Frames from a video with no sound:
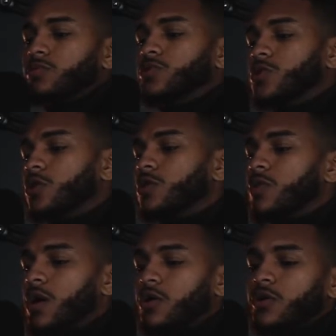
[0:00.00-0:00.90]
talk
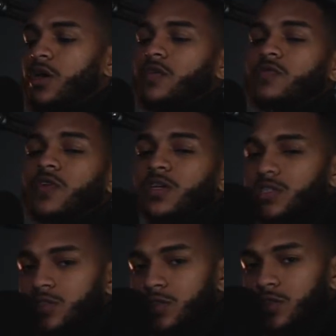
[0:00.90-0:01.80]
about
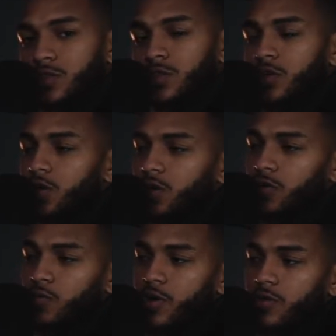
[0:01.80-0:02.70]
investing,
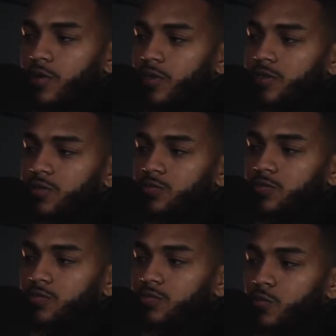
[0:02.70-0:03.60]
whether it's
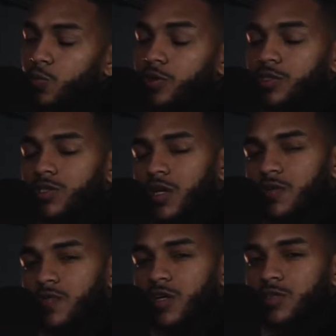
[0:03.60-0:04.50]
real estate
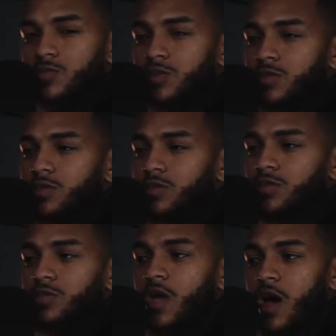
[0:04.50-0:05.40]
investments,
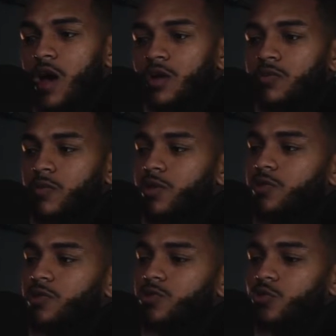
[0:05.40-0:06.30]
stock, whether
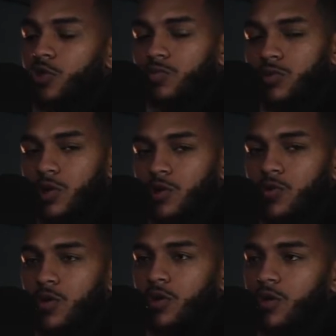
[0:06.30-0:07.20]
it's crypto.
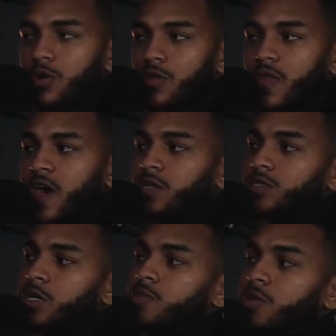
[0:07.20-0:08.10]
That is
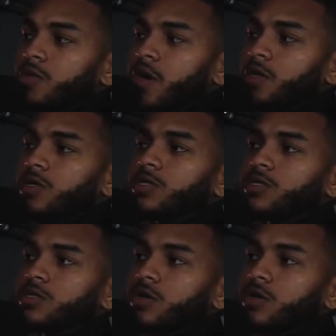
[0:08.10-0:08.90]
something that is